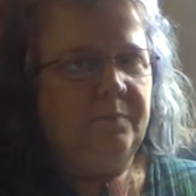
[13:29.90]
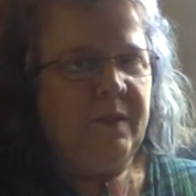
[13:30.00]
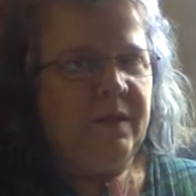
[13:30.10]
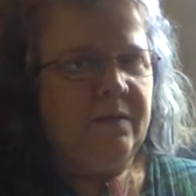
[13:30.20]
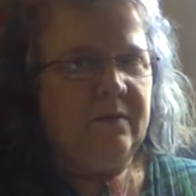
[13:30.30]

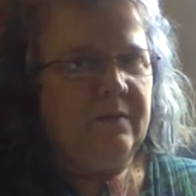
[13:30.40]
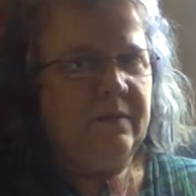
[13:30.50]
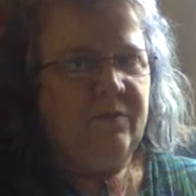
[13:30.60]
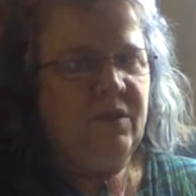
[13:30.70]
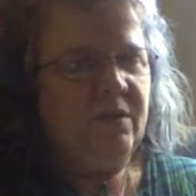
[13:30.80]
but
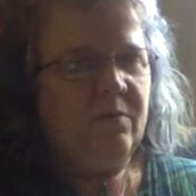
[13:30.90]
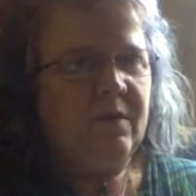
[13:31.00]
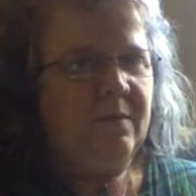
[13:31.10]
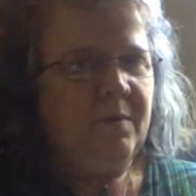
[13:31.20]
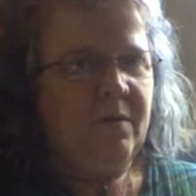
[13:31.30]
if she don't
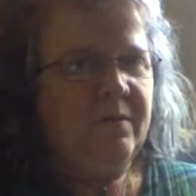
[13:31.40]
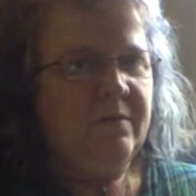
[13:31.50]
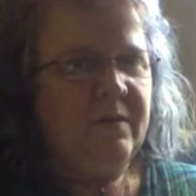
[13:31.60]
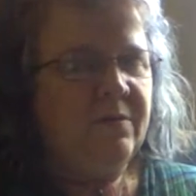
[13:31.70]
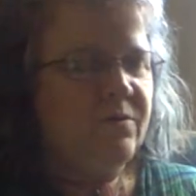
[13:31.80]
come
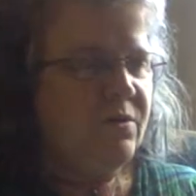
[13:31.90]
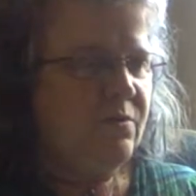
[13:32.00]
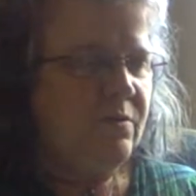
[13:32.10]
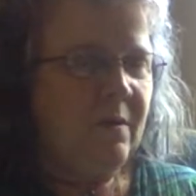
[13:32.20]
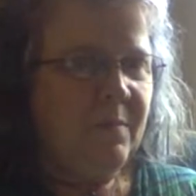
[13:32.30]
on here
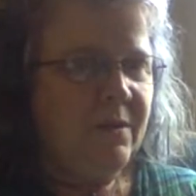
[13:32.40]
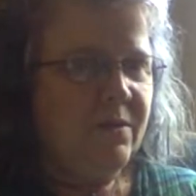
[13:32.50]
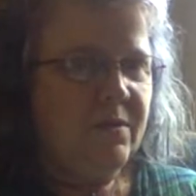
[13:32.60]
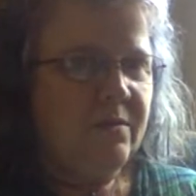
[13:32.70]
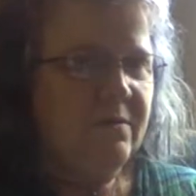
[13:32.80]
soon, I might
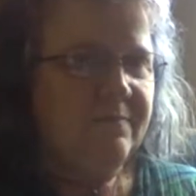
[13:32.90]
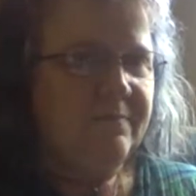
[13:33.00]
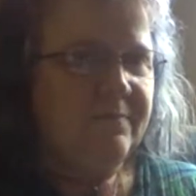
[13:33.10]
just